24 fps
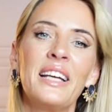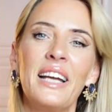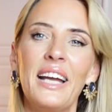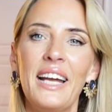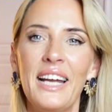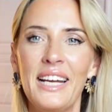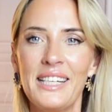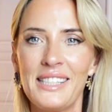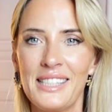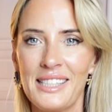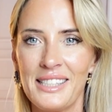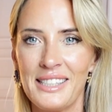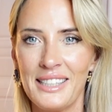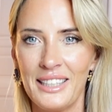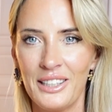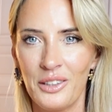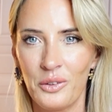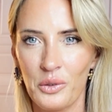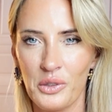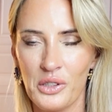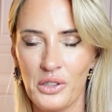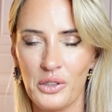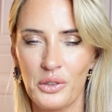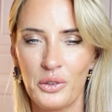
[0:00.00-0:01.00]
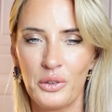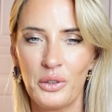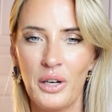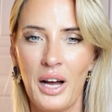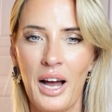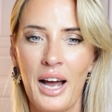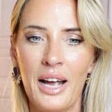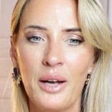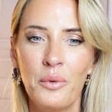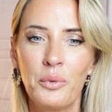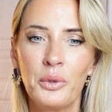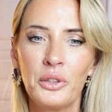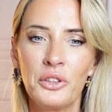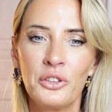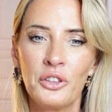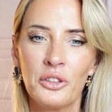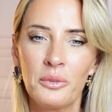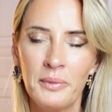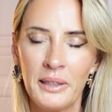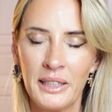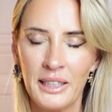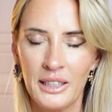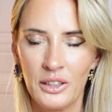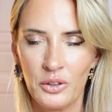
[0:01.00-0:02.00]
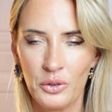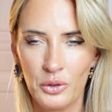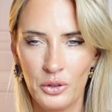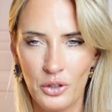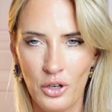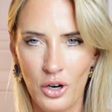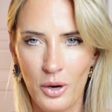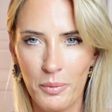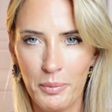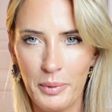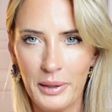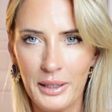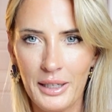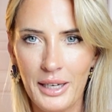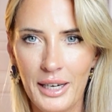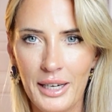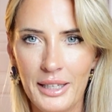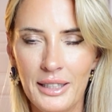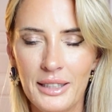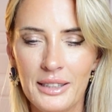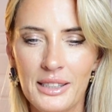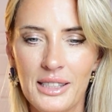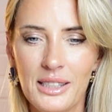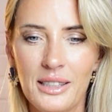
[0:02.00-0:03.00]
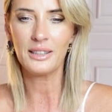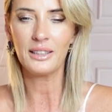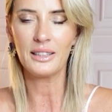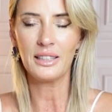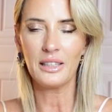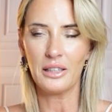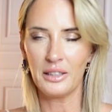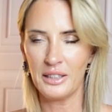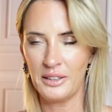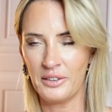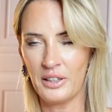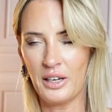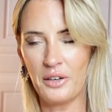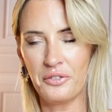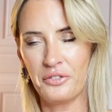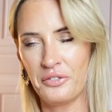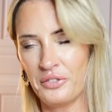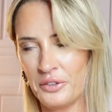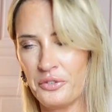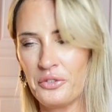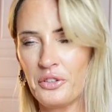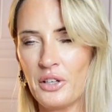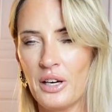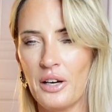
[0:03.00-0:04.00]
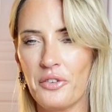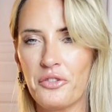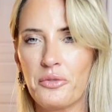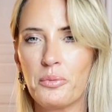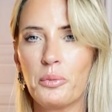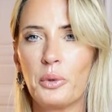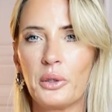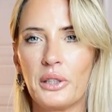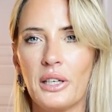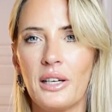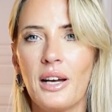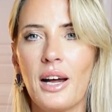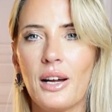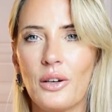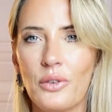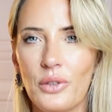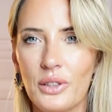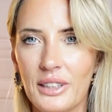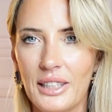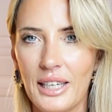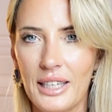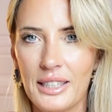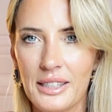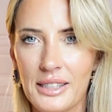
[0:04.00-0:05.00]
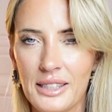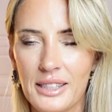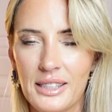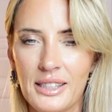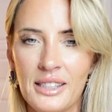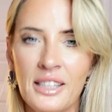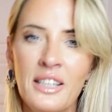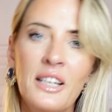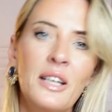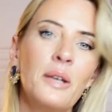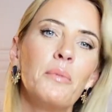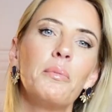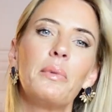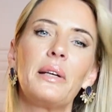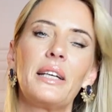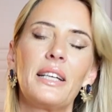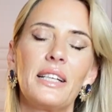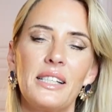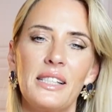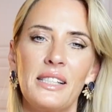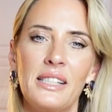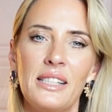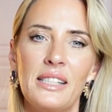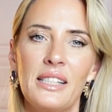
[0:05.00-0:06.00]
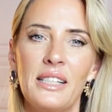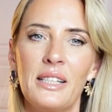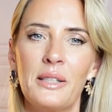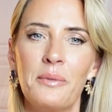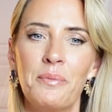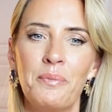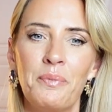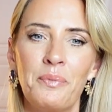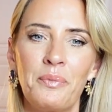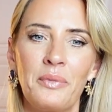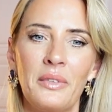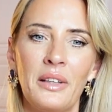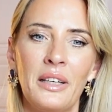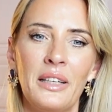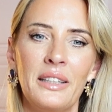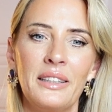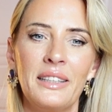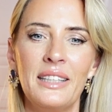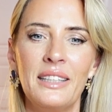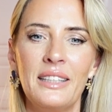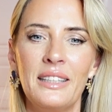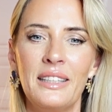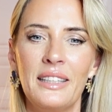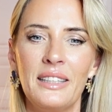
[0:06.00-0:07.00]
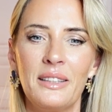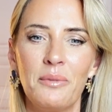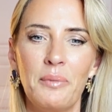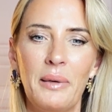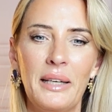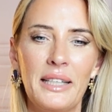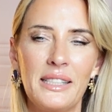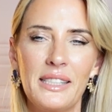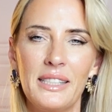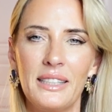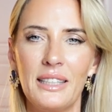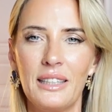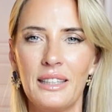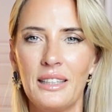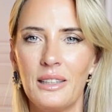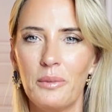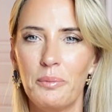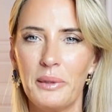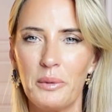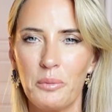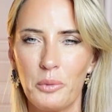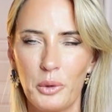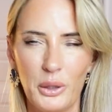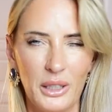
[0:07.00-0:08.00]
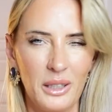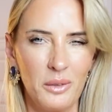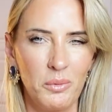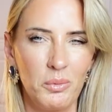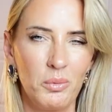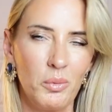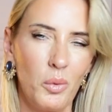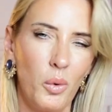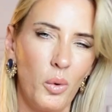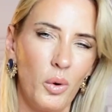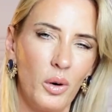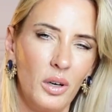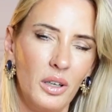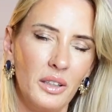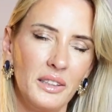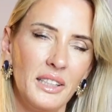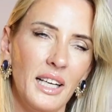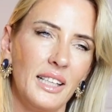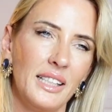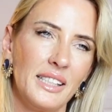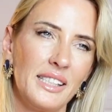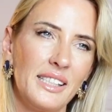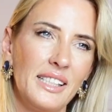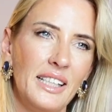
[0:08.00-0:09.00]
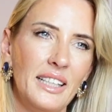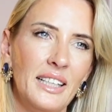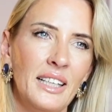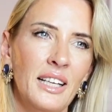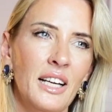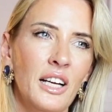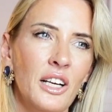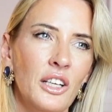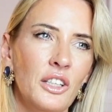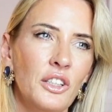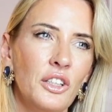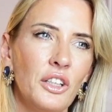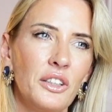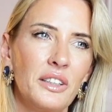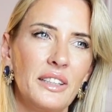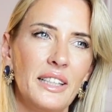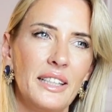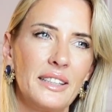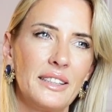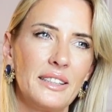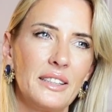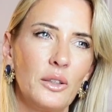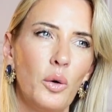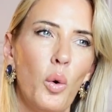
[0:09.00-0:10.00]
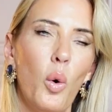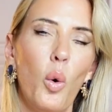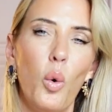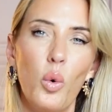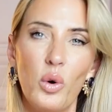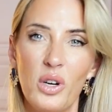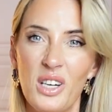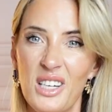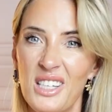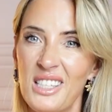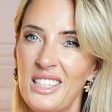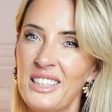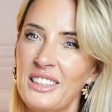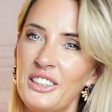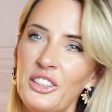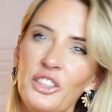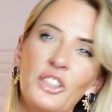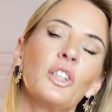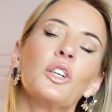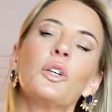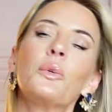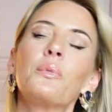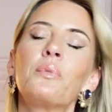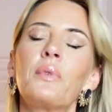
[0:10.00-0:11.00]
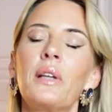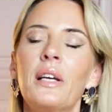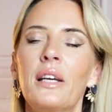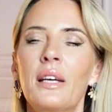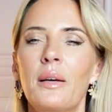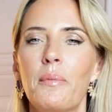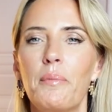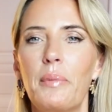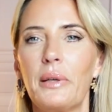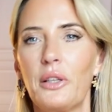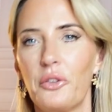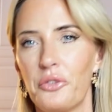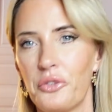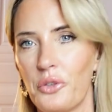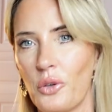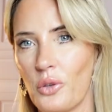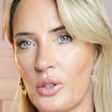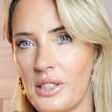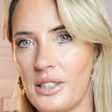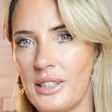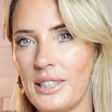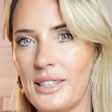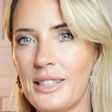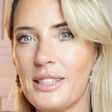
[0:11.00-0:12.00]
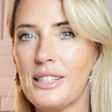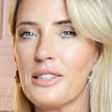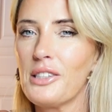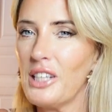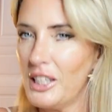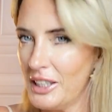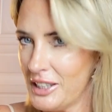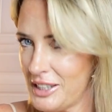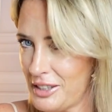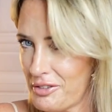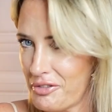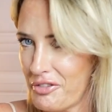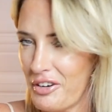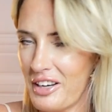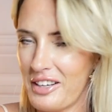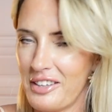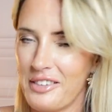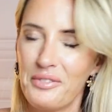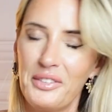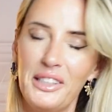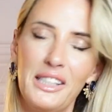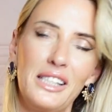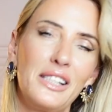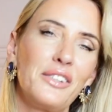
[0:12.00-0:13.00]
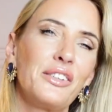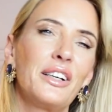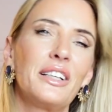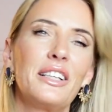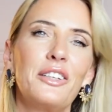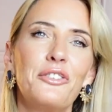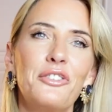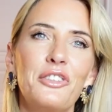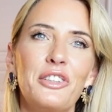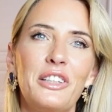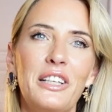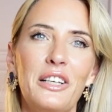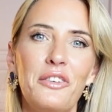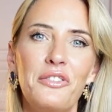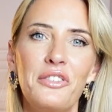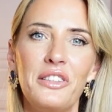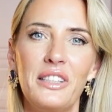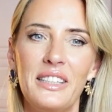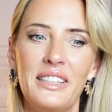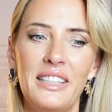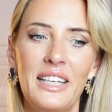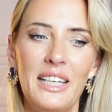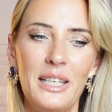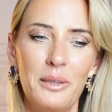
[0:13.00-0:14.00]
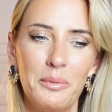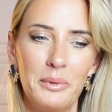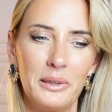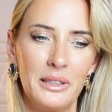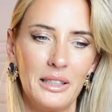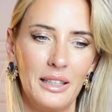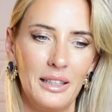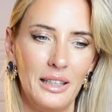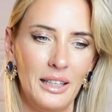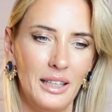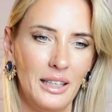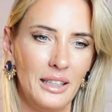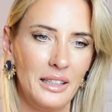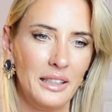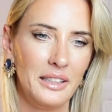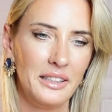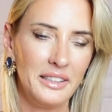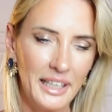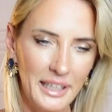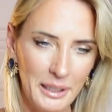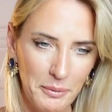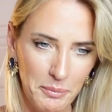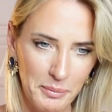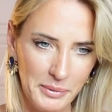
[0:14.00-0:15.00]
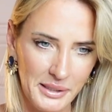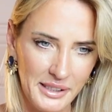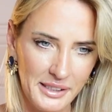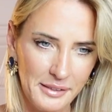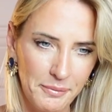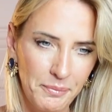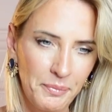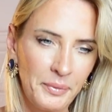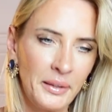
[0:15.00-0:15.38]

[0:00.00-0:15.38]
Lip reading: As I said also, I would not make it too complicated if you have more than 100 guests, because then it makes it a little bit more, yeah, let's say, not that ordered, you know. But of course, it's fun. It's fun if you give it the table names.